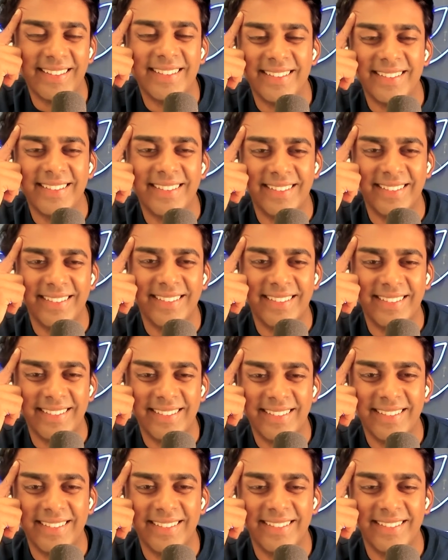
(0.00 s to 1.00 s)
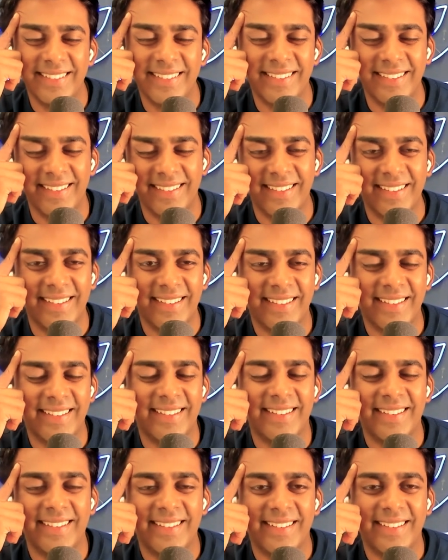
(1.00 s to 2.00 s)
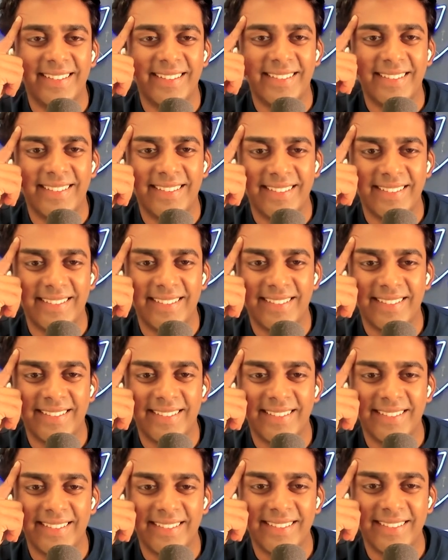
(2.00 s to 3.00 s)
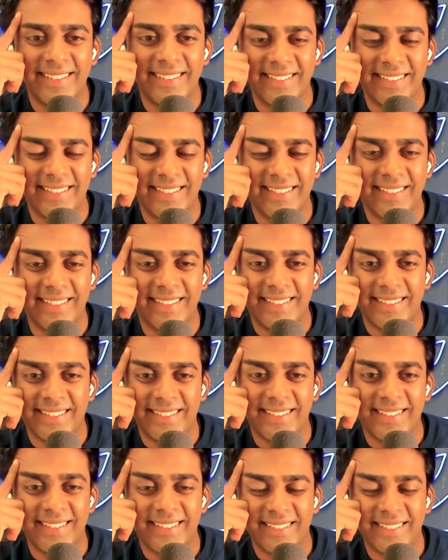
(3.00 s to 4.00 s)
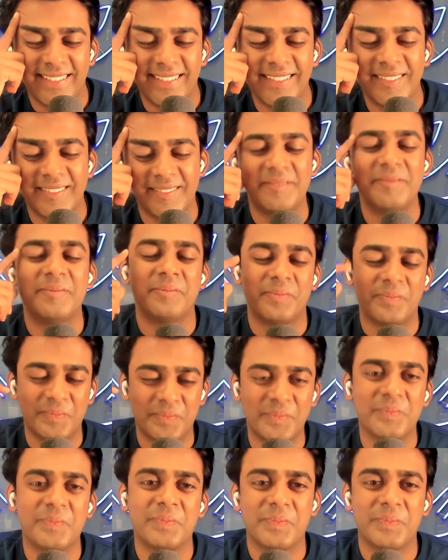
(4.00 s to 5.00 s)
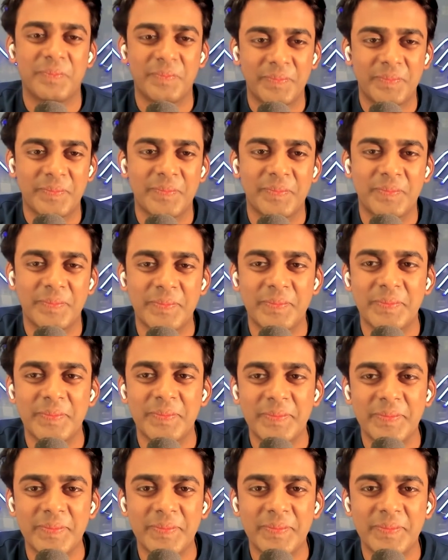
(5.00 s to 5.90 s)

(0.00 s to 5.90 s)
The person shown says nothing.